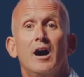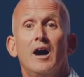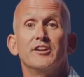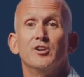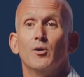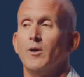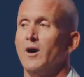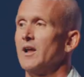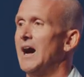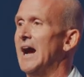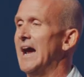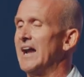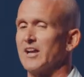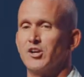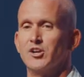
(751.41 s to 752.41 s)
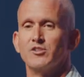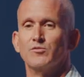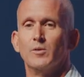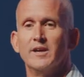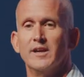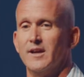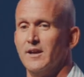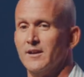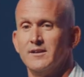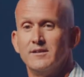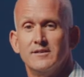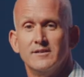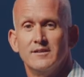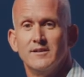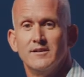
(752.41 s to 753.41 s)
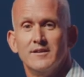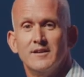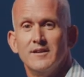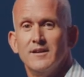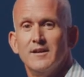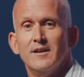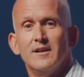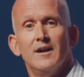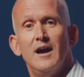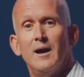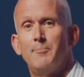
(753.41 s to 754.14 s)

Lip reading: You know what? I had a good week. I